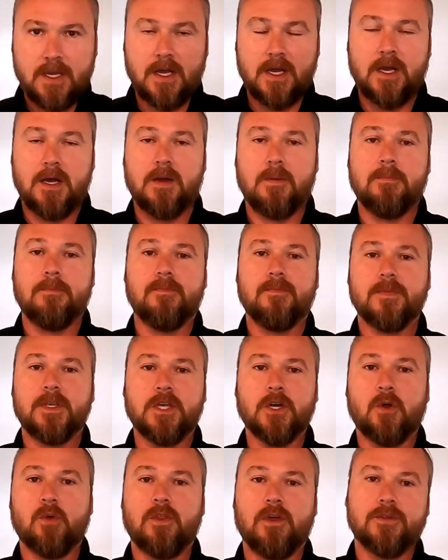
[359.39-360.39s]

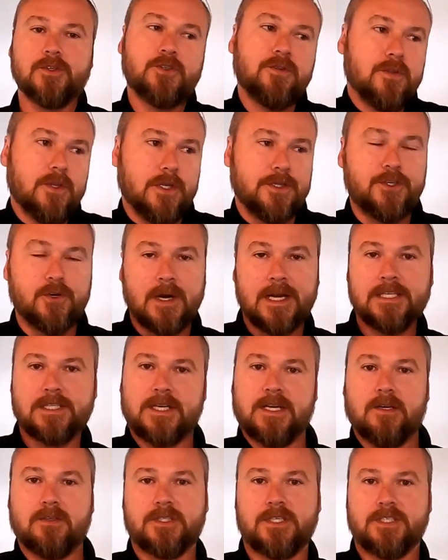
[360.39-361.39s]
the drain
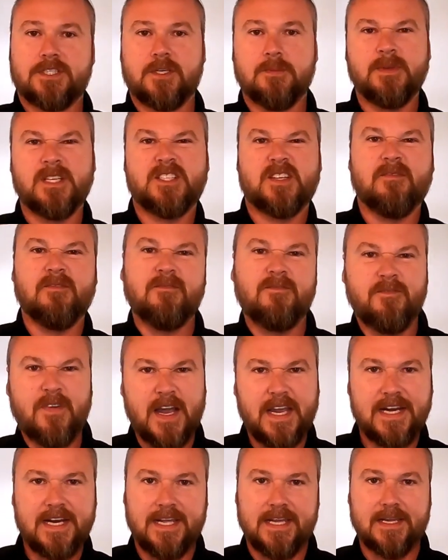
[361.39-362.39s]
tile system isn't
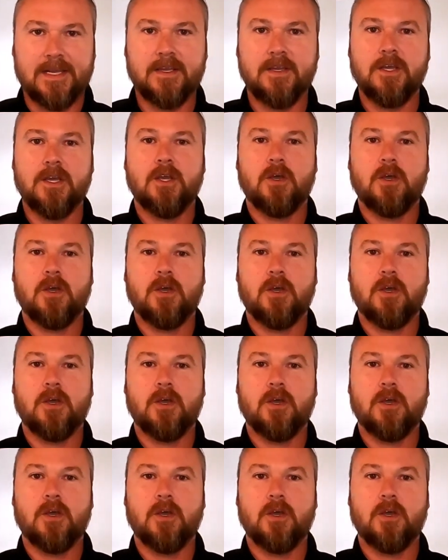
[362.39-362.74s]
fighting